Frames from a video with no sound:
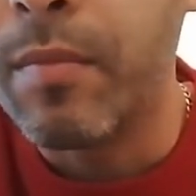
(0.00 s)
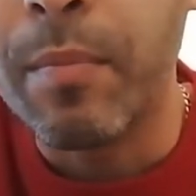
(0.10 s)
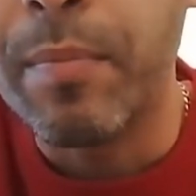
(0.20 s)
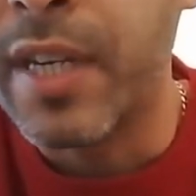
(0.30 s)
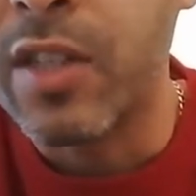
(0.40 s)

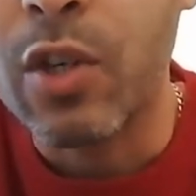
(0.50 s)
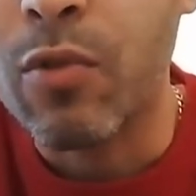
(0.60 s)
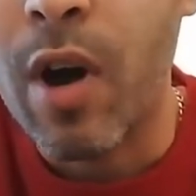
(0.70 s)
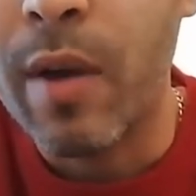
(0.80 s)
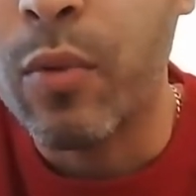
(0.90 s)
biggest
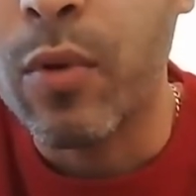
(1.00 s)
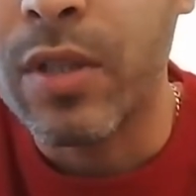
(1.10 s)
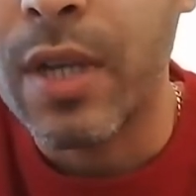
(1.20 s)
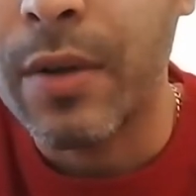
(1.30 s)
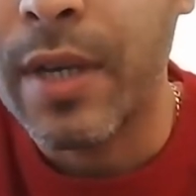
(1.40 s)
gripe
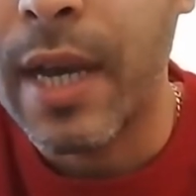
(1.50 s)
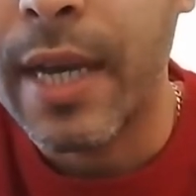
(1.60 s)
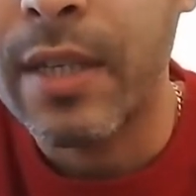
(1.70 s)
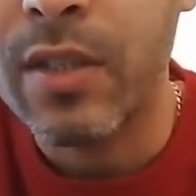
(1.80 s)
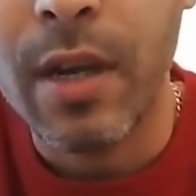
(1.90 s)
was,
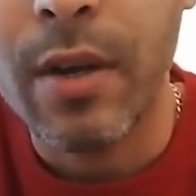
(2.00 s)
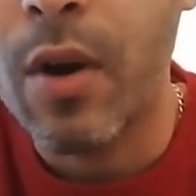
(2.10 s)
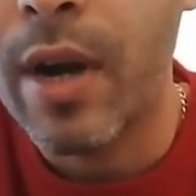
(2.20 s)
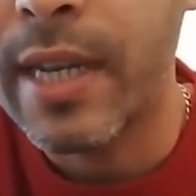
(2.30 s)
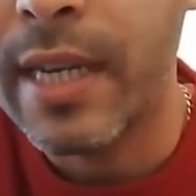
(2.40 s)
okay, so
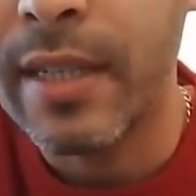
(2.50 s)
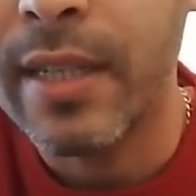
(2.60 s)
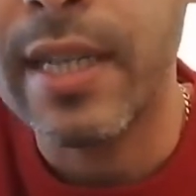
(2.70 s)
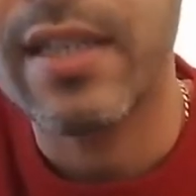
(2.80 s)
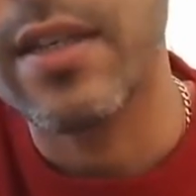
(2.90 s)
I need a
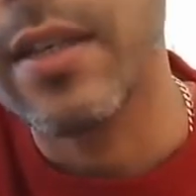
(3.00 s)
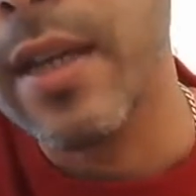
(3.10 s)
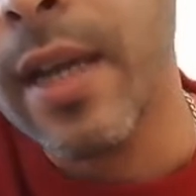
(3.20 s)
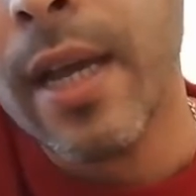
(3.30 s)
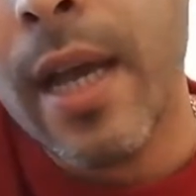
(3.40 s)
decent
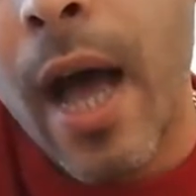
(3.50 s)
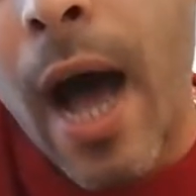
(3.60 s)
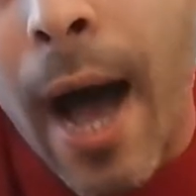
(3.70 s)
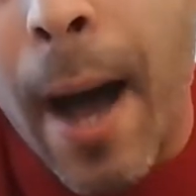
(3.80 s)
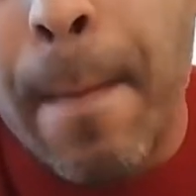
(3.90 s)

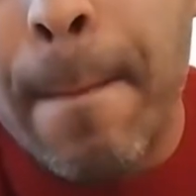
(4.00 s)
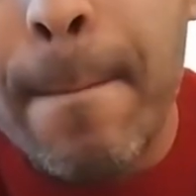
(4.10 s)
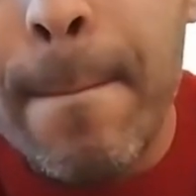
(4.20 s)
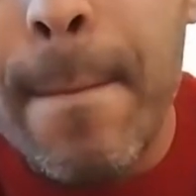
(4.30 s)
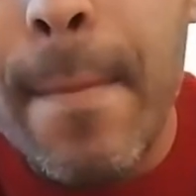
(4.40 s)

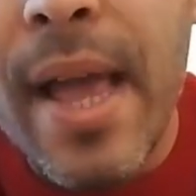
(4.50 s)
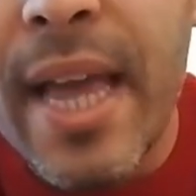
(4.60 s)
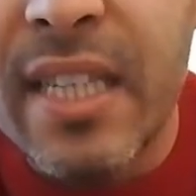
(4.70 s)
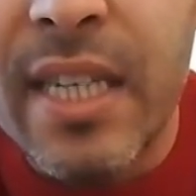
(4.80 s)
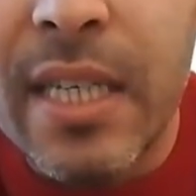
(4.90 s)

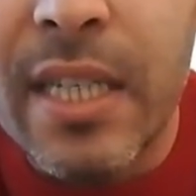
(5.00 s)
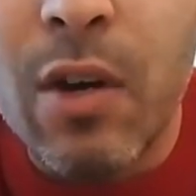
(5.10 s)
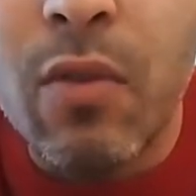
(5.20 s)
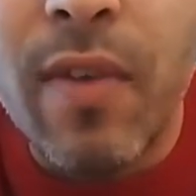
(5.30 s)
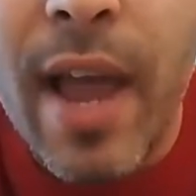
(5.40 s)

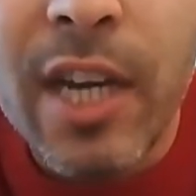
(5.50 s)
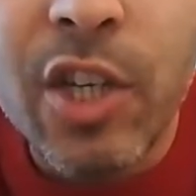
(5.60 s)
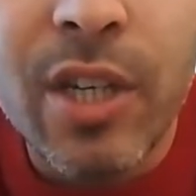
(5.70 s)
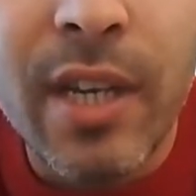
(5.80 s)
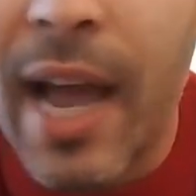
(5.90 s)
ETTL
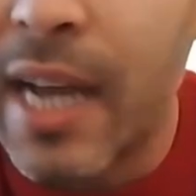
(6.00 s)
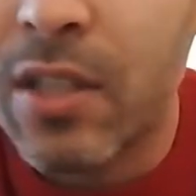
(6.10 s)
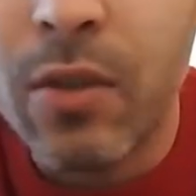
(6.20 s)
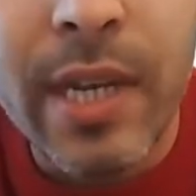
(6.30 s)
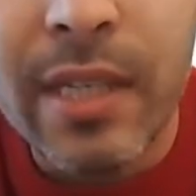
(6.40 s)
flash. It has
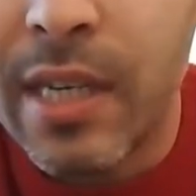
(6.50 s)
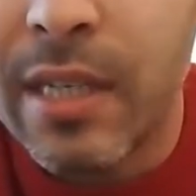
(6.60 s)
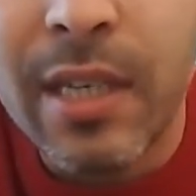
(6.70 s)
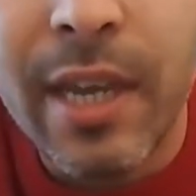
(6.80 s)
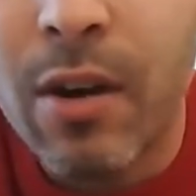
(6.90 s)
to do
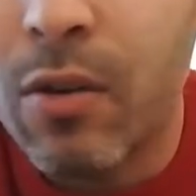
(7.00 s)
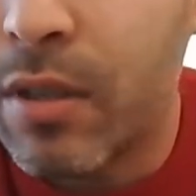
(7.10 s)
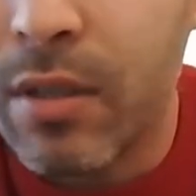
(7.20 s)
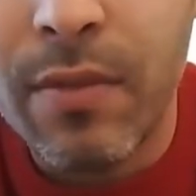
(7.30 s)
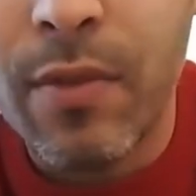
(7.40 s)
ETTL
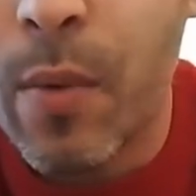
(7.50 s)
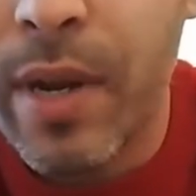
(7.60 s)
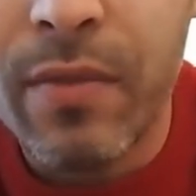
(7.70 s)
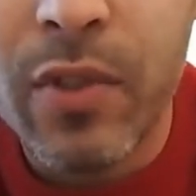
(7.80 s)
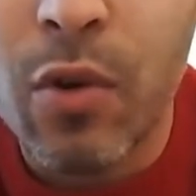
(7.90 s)
because if you're a
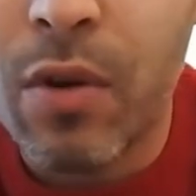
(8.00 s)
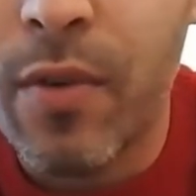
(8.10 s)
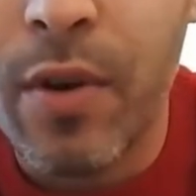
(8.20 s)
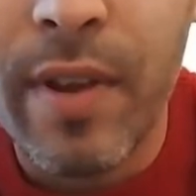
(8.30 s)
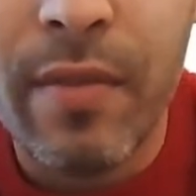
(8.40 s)
wedding photographer
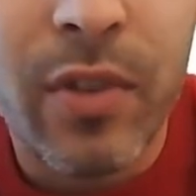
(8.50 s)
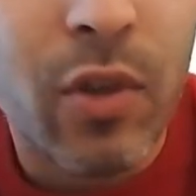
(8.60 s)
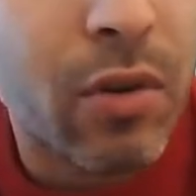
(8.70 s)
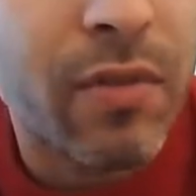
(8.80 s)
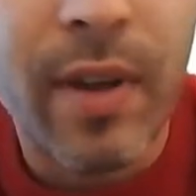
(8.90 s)
or an event
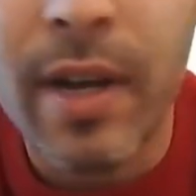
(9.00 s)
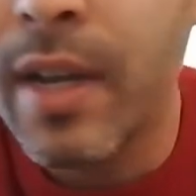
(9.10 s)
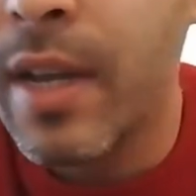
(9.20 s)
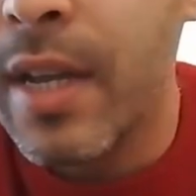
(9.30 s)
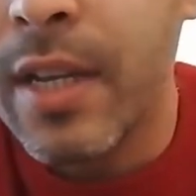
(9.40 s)
photographer,
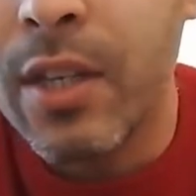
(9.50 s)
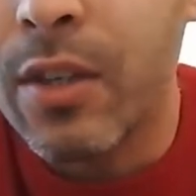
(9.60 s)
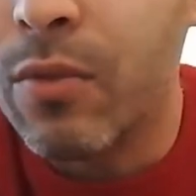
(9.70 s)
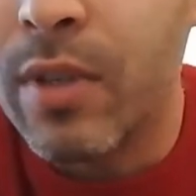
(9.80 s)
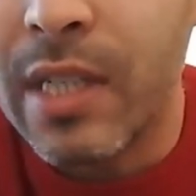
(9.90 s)

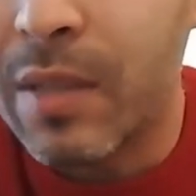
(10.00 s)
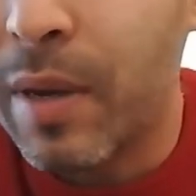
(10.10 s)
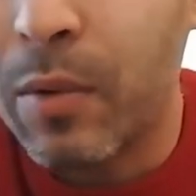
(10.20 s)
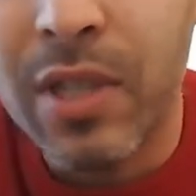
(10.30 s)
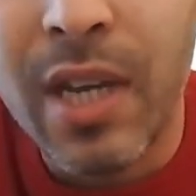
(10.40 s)
you need to be
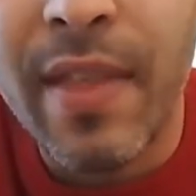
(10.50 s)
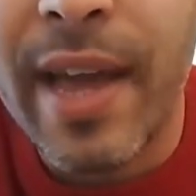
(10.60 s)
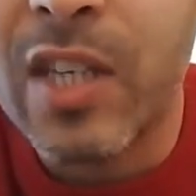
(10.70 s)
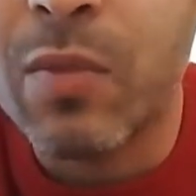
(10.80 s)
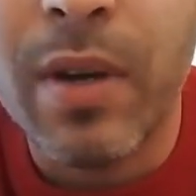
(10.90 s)
able to get that
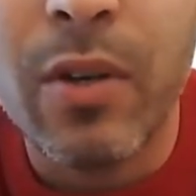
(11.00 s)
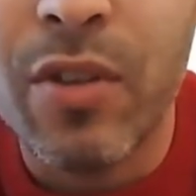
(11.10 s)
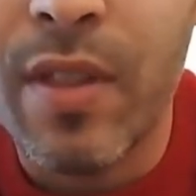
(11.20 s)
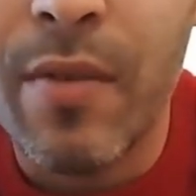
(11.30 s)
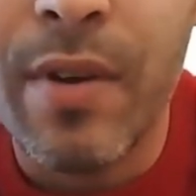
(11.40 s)
exposure
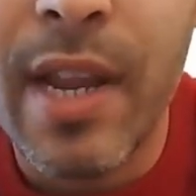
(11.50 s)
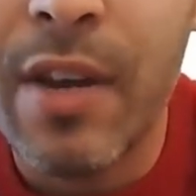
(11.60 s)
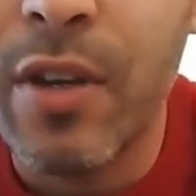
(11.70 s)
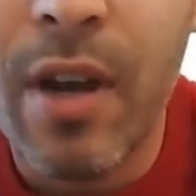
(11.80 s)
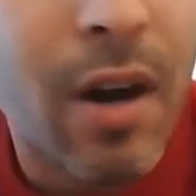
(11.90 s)
there and then.
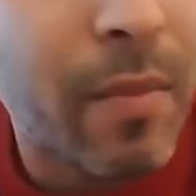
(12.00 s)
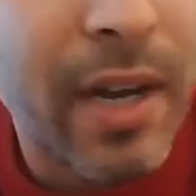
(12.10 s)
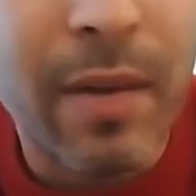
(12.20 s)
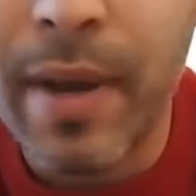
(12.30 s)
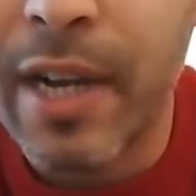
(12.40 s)
You can't
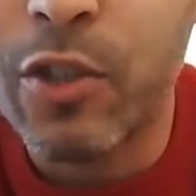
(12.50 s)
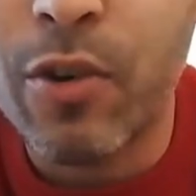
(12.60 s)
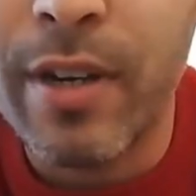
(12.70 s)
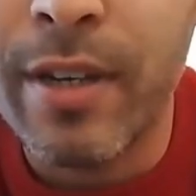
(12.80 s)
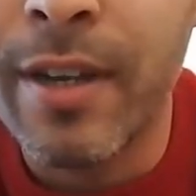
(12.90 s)
muck about
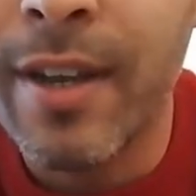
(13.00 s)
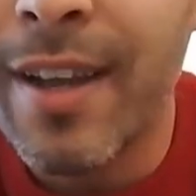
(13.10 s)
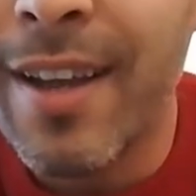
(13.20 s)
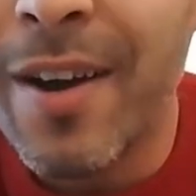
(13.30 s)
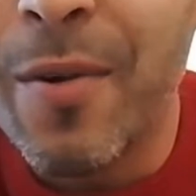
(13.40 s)
trying to
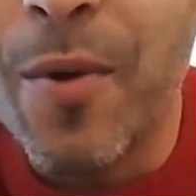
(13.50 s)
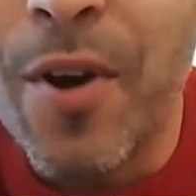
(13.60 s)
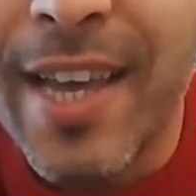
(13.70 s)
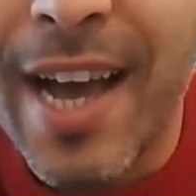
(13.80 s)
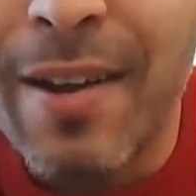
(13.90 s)

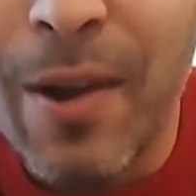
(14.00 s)
work out